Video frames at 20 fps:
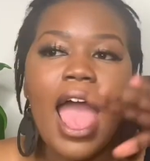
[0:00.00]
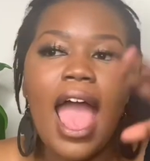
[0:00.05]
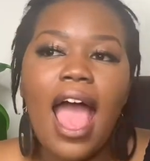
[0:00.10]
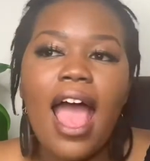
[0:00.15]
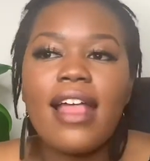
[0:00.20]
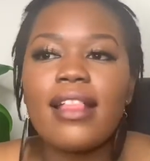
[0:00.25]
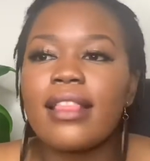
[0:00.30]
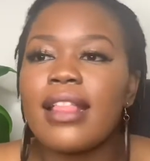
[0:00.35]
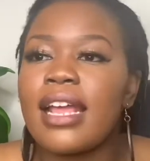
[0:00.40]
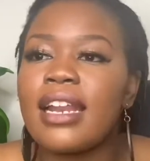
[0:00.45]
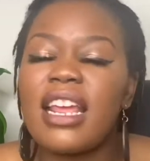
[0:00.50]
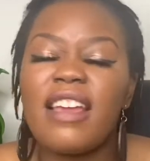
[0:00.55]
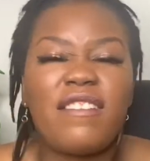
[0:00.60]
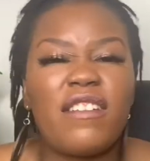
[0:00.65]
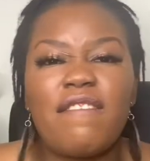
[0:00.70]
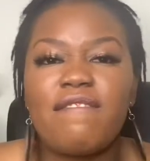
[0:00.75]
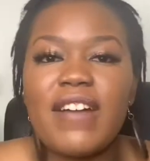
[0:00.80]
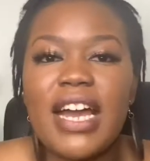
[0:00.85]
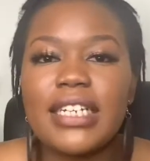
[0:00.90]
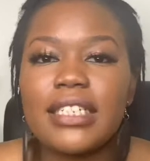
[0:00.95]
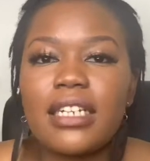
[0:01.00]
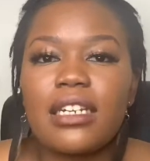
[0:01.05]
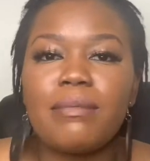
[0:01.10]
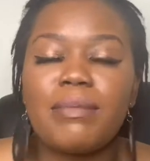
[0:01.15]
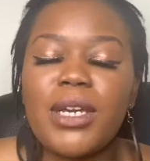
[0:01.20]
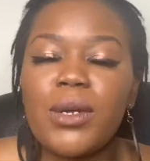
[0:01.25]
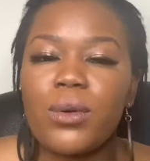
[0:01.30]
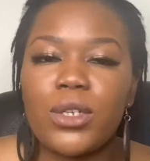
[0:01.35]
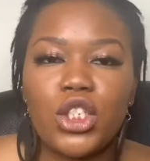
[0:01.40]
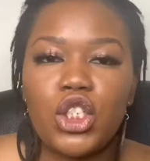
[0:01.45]
And then if you find any
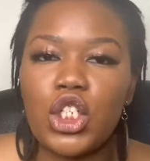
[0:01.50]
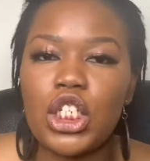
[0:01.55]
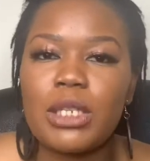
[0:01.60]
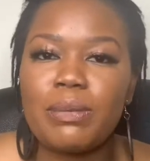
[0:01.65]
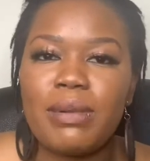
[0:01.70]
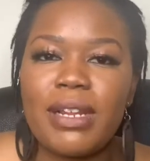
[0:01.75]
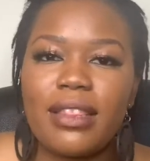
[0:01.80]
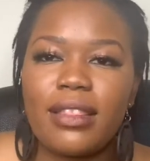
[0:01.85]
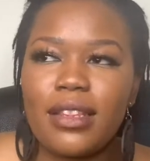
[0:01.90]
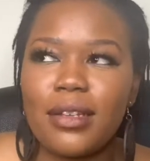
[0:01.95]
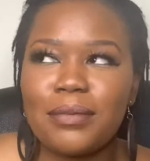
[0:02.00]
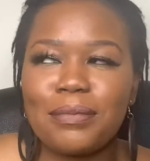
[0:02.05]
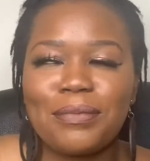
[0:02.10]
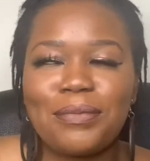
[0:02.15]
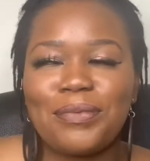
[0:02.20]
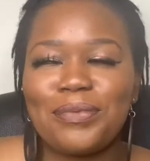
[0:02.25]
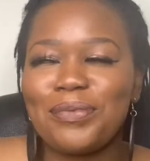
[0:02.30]
big ones, just split them.